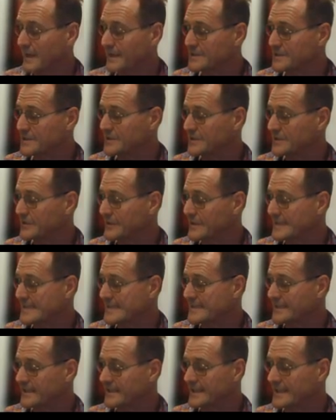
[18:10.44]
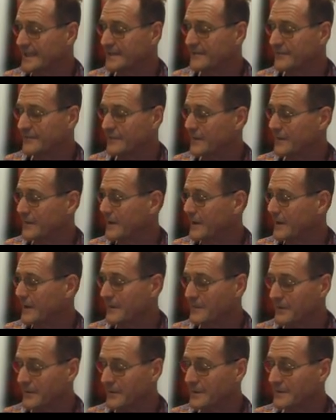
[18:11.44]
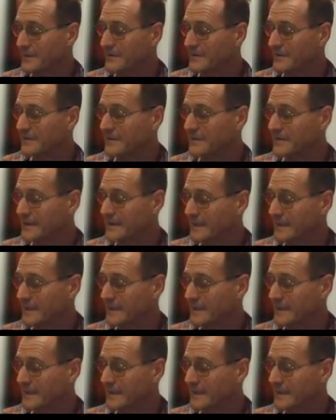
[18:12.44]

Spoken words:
ancient Greece, and Native American